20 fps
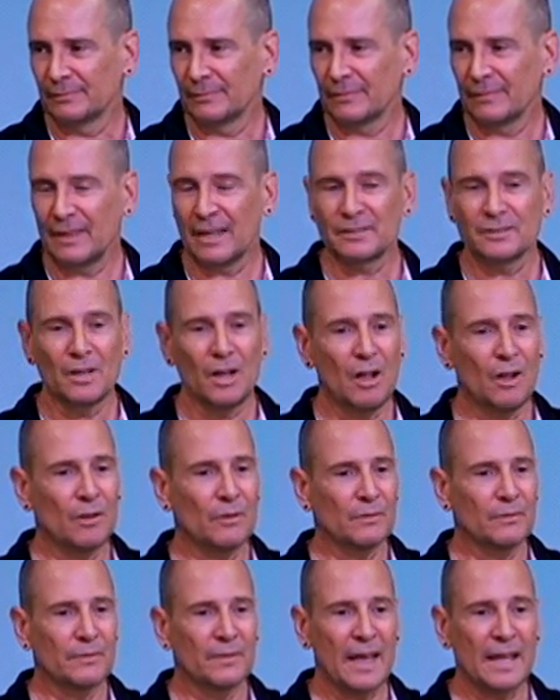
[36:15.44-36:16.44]
That's all.
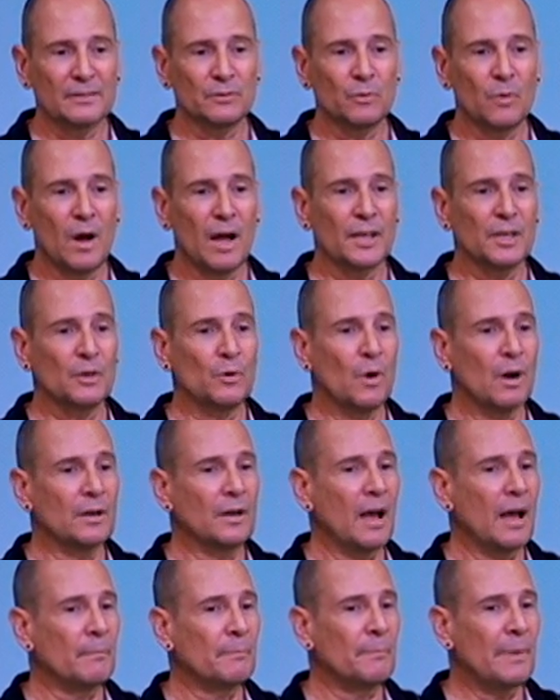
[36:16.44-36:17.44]
That's why you are
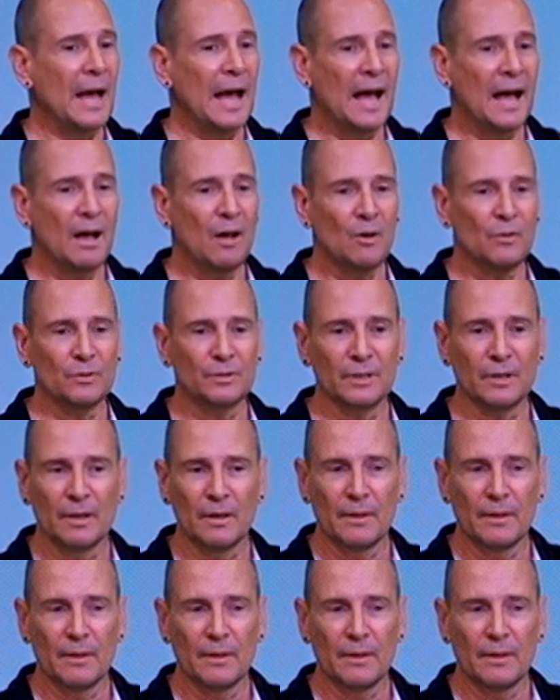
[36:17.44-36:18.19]
not bound.